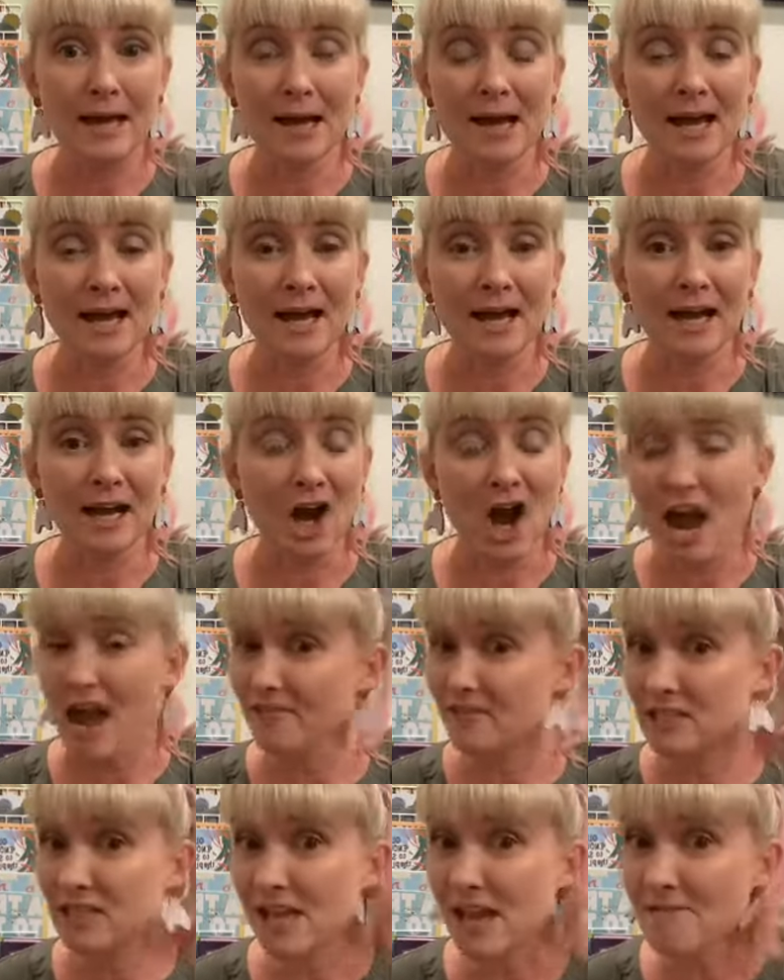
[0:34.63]
I
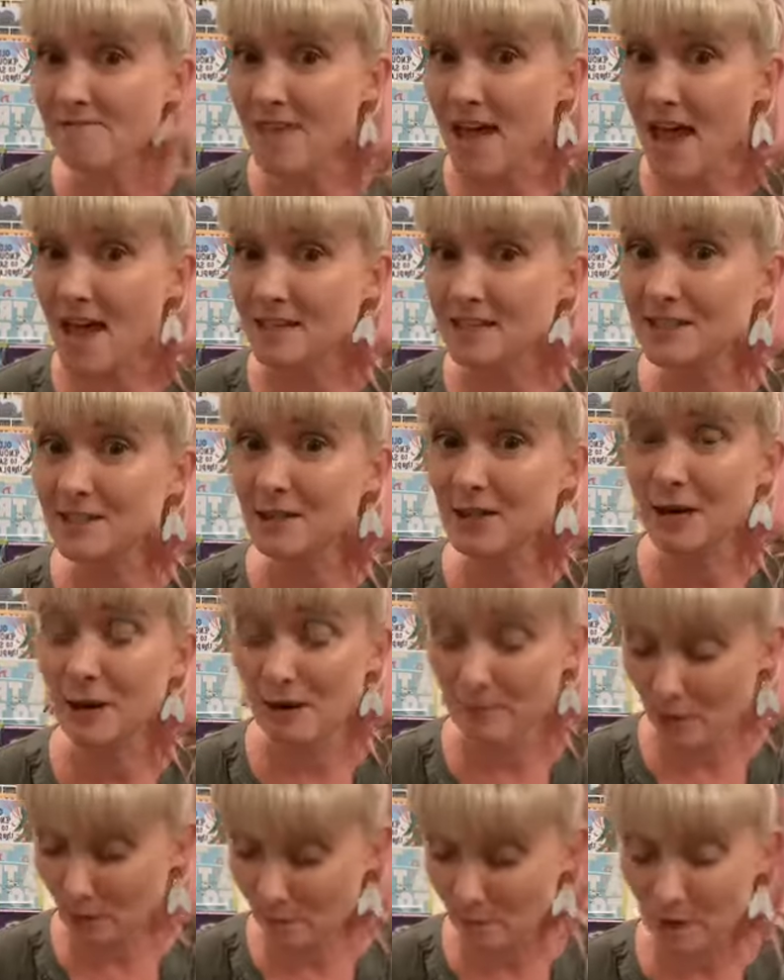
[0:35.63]
haven't done that, so now
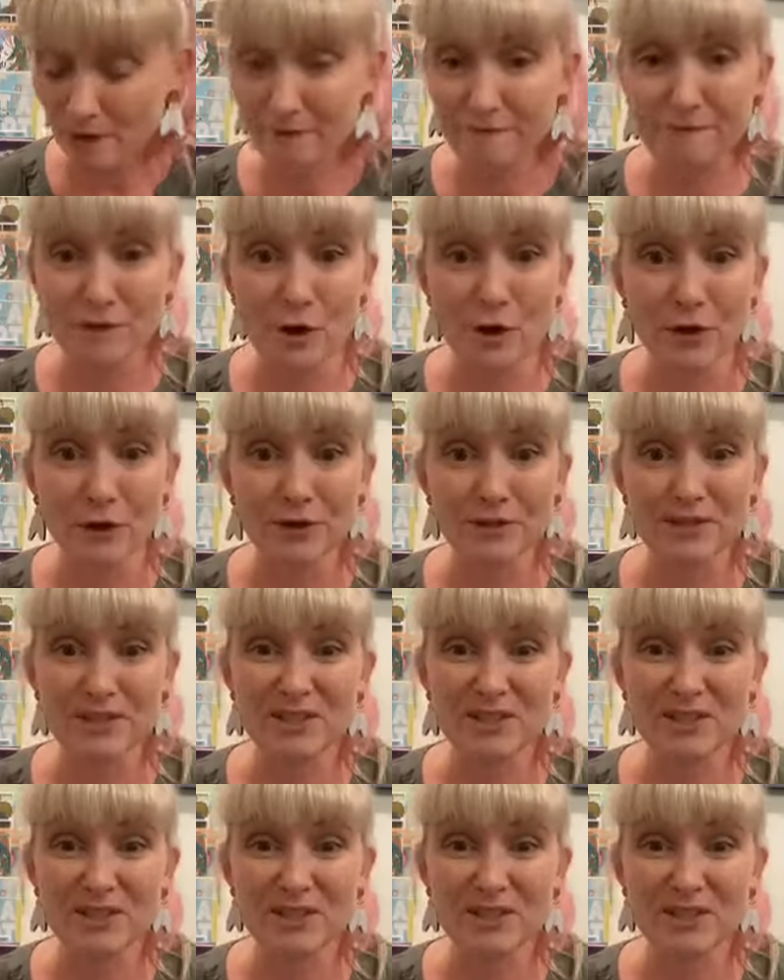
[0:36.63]
I'm on my phone.